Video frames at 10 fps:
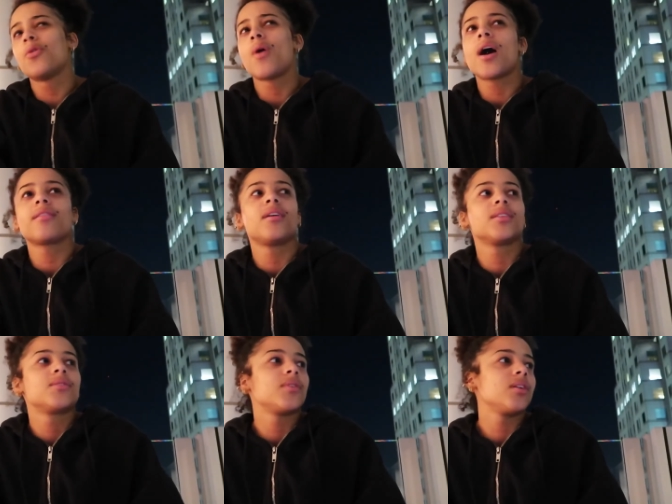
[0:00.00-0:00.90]
know why I thought
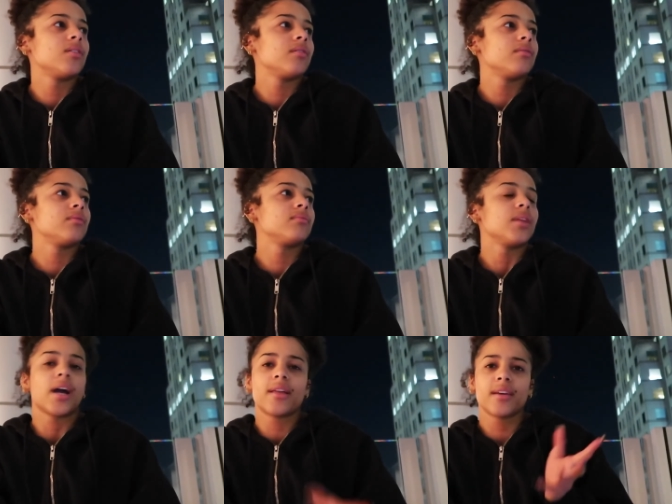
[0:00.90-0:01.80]
this video,
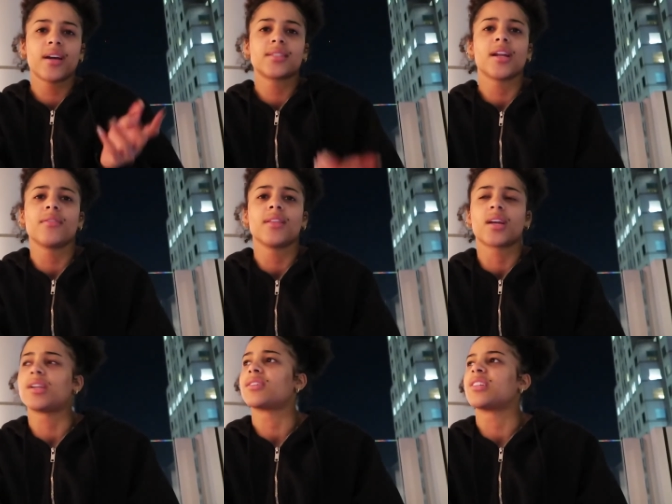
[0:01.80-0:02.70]
like, I think I said everything
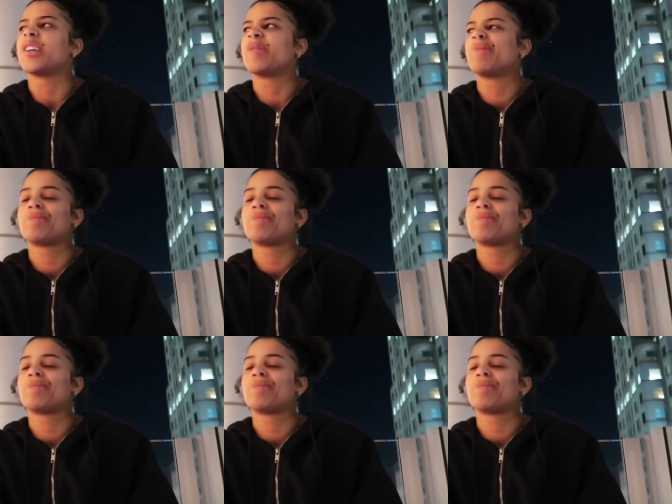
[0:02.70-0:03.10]
I need to say.